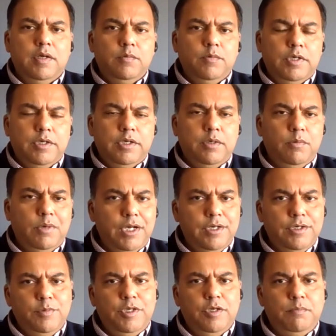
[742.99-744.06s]
will
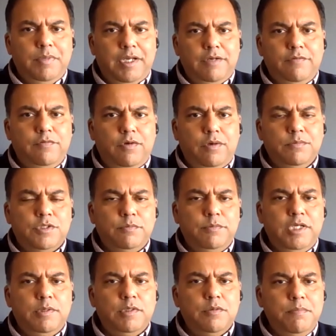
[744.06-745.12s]
require to be on platforms to
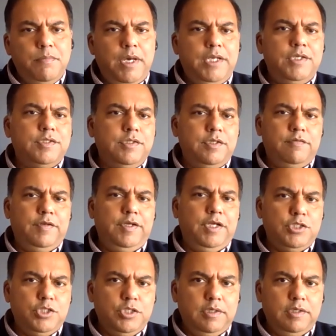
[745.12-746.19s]
be able to manage their
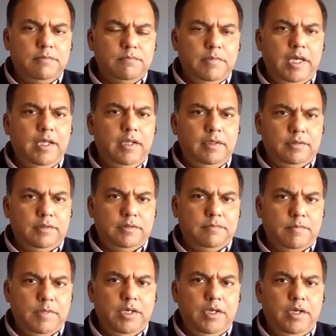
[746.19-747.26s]
financial health
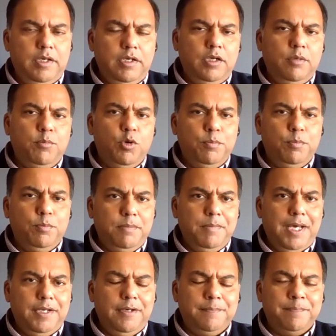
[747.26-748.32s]
in, a, in an appropriate
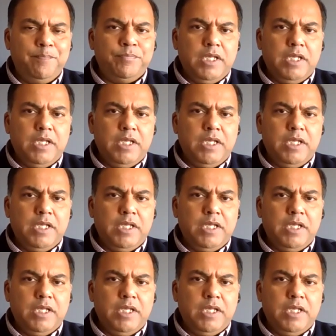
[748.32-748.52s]
manner.